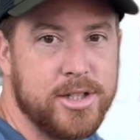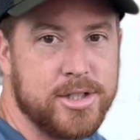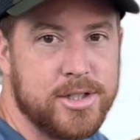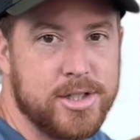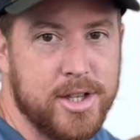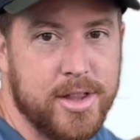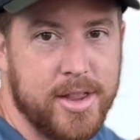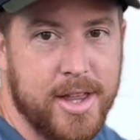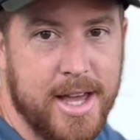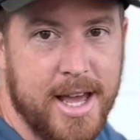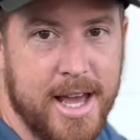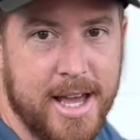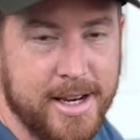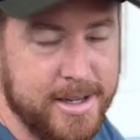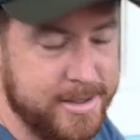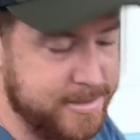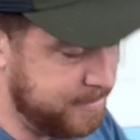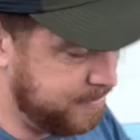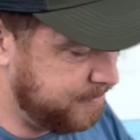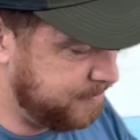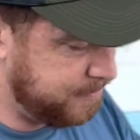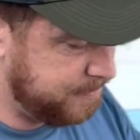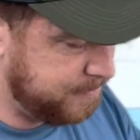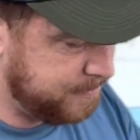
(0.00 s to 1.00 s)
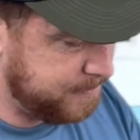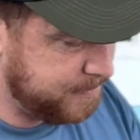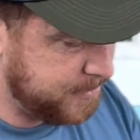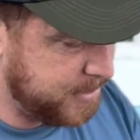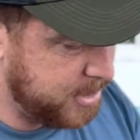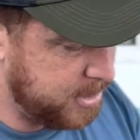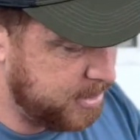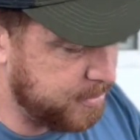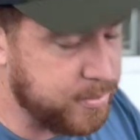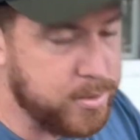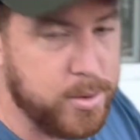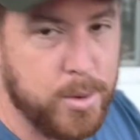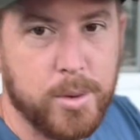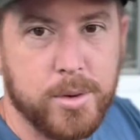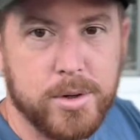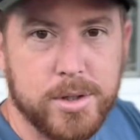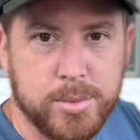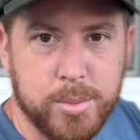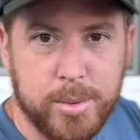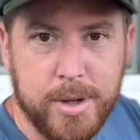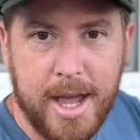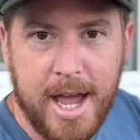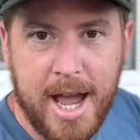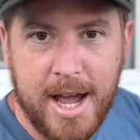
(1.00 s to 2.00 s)
to that. And of course,
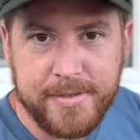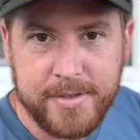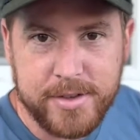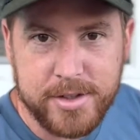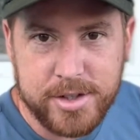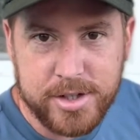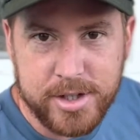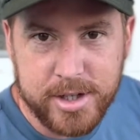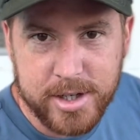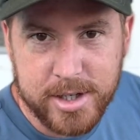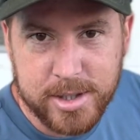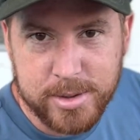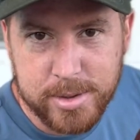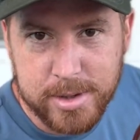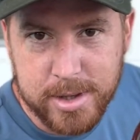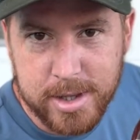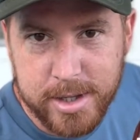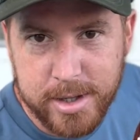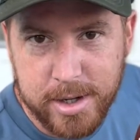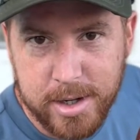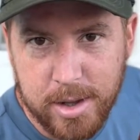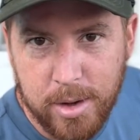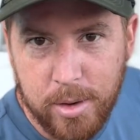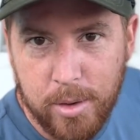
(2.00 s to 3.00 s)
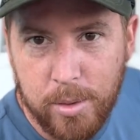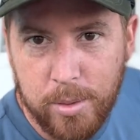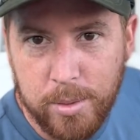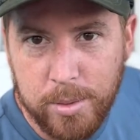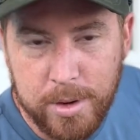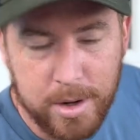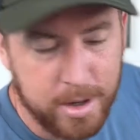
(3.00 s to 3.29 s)
we have to cheers with a little